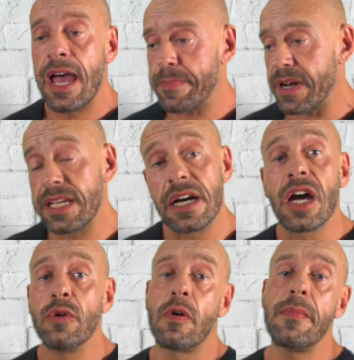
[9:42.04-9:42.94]
happily, I
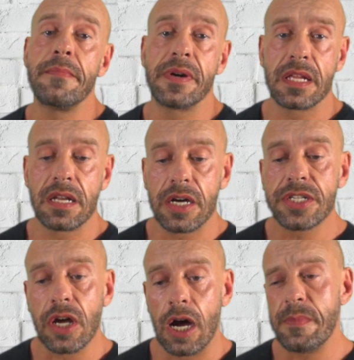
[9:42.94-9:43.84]
can't remember the
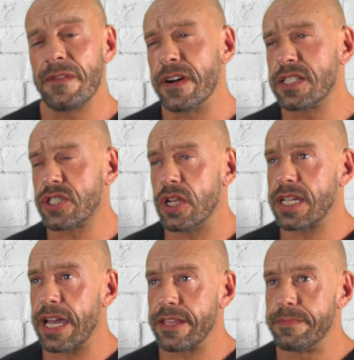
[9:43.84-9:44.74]
last time. If I do
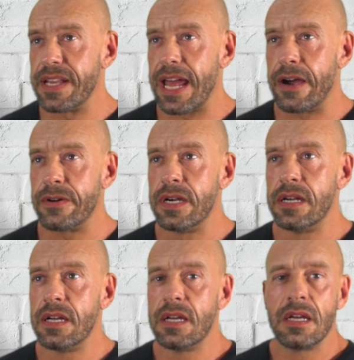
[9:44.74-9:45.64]
get them now,